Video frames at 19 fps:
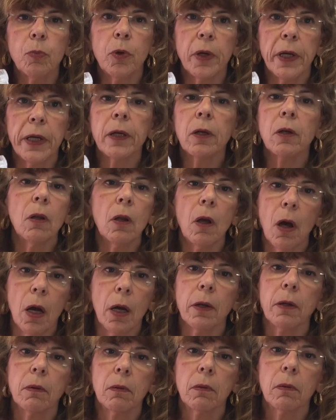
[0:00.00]
bring it
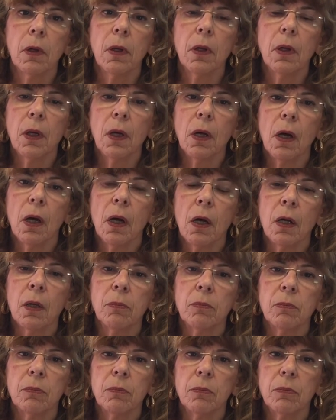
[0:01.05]
along
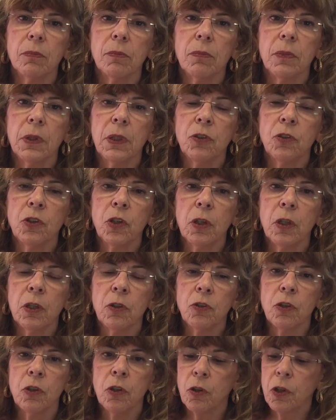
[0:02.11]

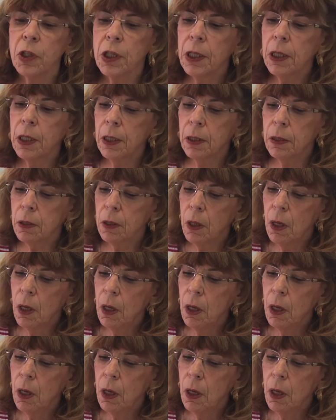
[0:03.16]
into your kit.